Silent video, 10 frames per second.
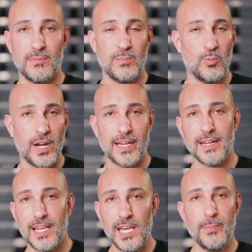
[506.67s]
and what I can
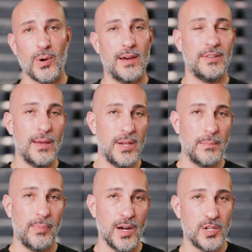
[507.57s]
keep, or I have
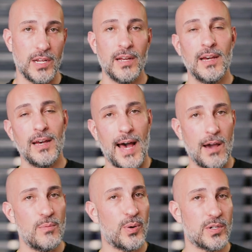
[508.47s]
limited budget, I
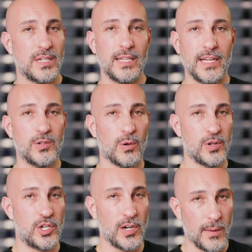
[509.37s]
would personally lean towards
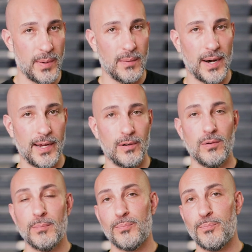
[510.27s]
Sharp albino,
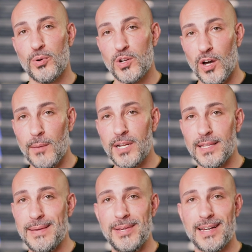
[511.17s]

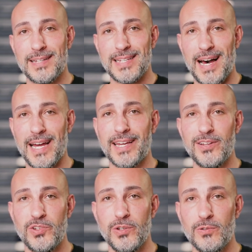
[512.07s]
predominantly because I
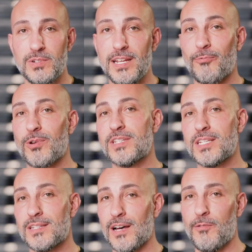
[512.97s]
can do different
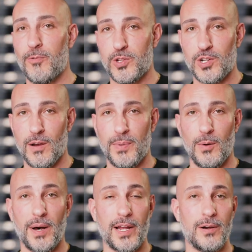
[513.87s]
stuff with Sharp
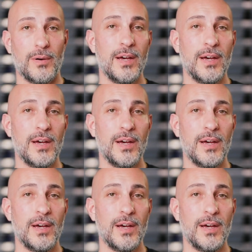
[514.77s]
albino.